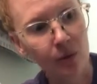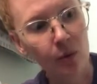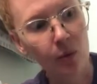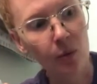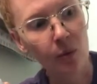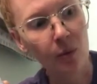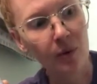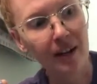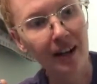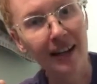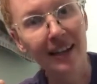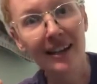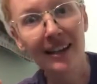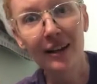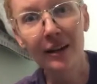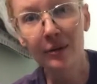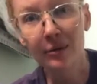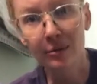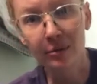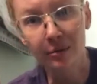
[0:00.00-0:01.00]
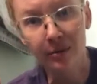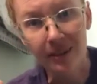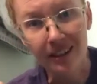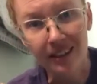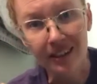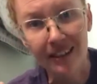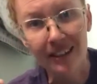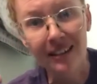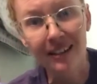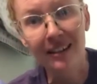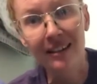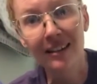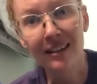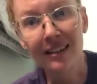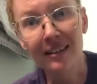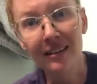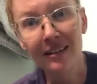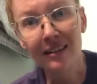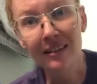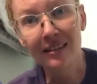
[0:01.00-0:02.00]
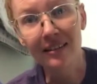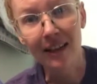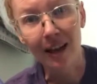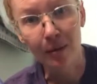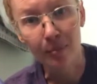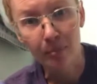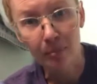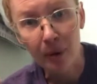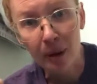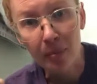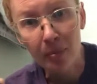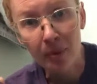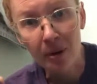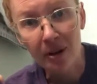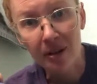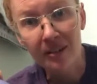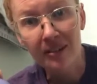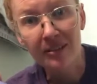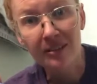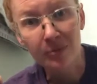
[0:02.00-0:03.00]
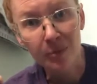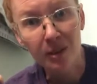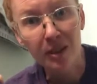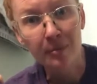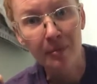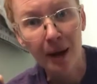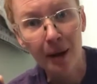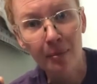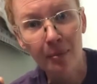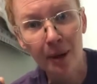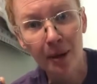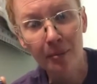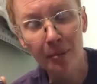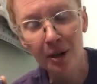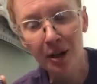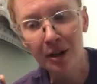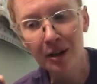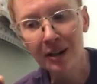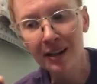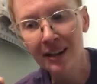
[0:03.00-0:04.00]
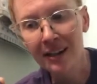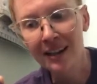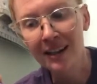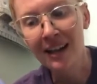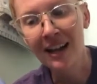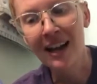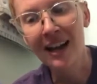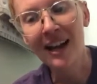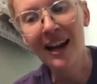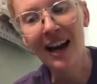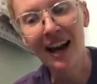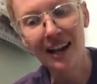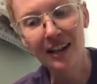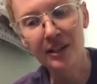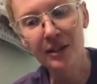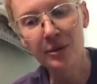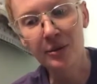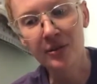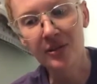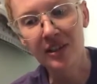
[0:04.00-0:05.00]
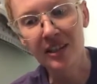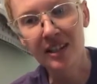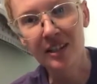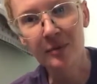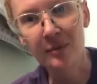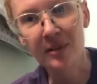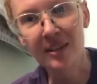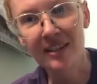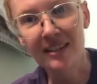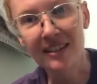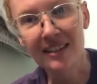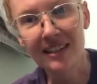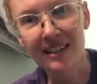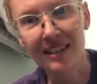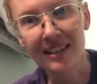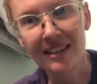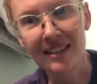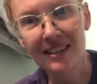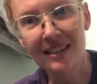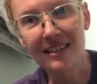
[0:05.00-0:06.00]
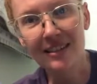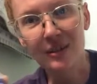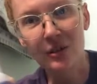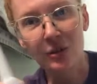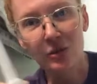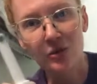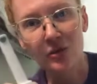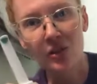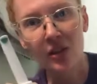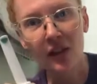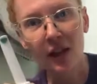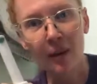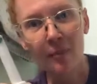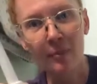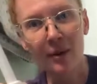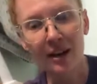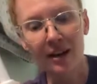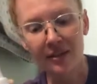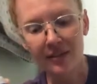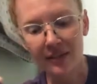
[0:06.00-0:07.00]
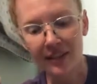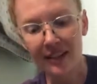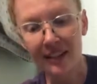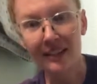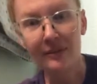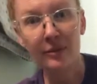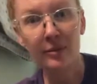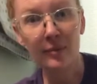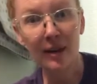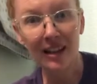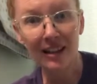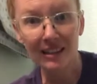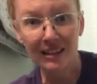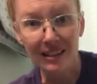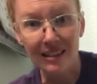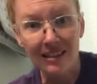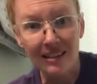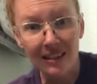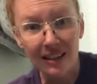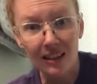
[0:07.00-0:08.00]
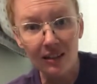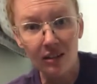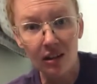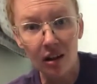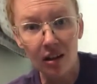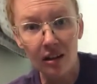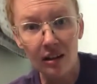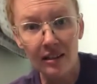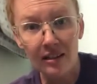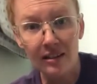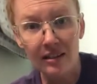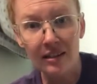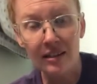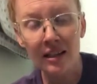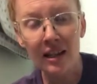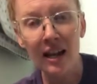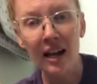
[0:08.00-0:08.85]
when I get really that butt burn, really bad butt burn, I use this because it soothes a lot better than even my cleansing cloths.